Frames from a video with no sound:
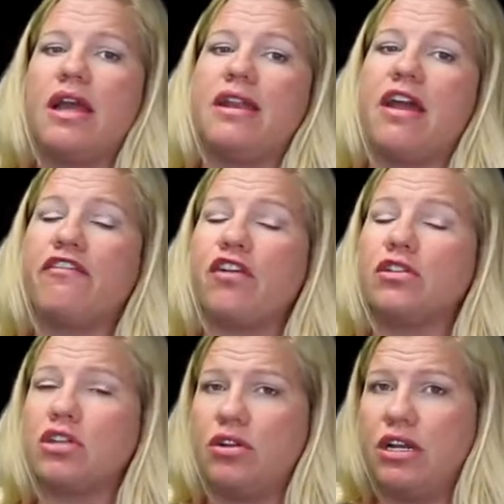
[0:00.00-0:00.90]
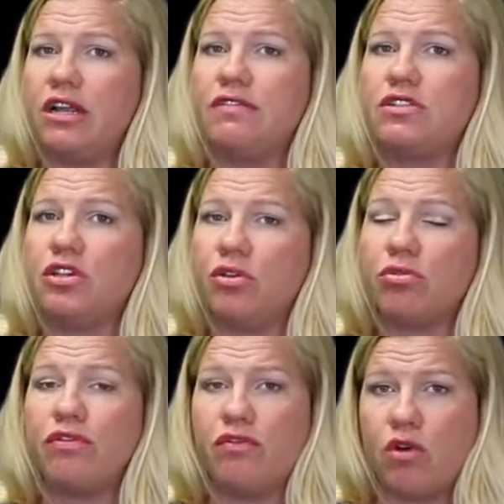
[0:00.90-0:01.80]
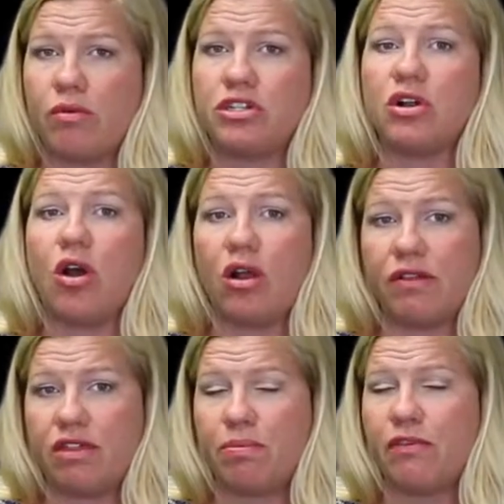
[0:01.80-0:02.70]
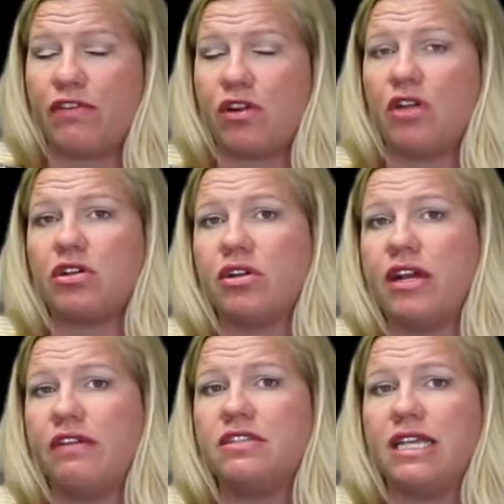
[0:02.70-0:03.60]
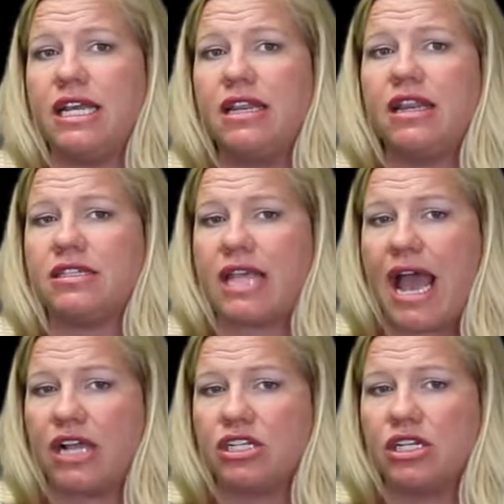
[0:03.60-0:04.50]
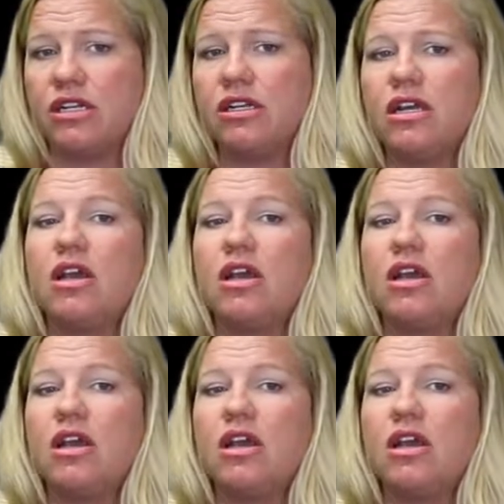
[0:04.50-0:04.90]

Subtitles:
Now for alternatives 2 through 4, which are all of the preferred alternatives in this action,